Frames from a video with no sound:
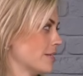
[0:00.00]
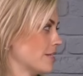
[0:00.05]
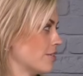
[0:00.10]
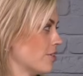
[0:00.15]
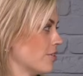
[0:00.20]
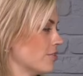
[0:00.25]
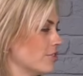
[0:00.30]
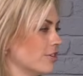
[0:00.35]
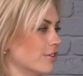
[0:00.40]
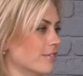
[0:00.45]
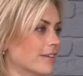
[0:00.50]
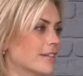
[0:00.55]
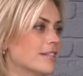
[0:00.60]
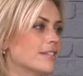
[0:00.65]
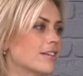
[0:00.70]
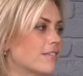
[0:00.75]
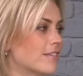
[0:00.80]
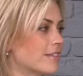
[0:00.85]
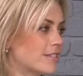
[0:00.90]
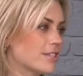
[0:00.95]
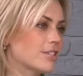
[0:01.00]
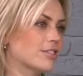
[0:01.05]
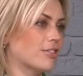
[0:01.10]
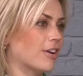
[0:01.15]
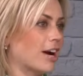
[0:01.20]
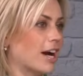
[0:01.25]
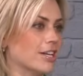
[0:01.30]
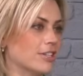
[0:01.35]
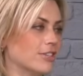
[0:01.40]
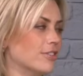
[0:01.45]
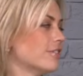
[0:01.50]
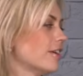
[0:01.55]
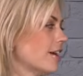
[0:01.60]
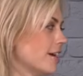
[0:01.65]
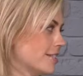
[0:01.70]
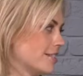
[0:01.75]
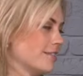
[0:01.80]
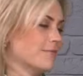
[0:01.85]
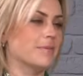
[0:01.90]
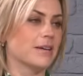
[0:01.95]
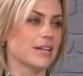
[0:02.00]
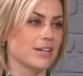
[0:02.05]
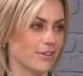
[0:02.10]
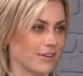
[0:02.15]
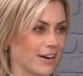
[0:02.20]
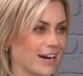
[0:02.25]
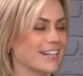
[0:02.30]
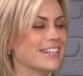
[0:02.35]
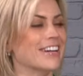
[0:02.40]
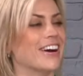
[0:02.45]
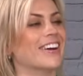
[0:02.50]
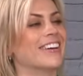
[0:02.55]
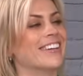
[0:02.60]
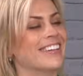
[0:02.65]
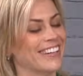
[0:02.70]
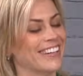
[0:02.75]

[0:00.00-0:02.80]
to be so nervous. So this is great. You guys have been great. No,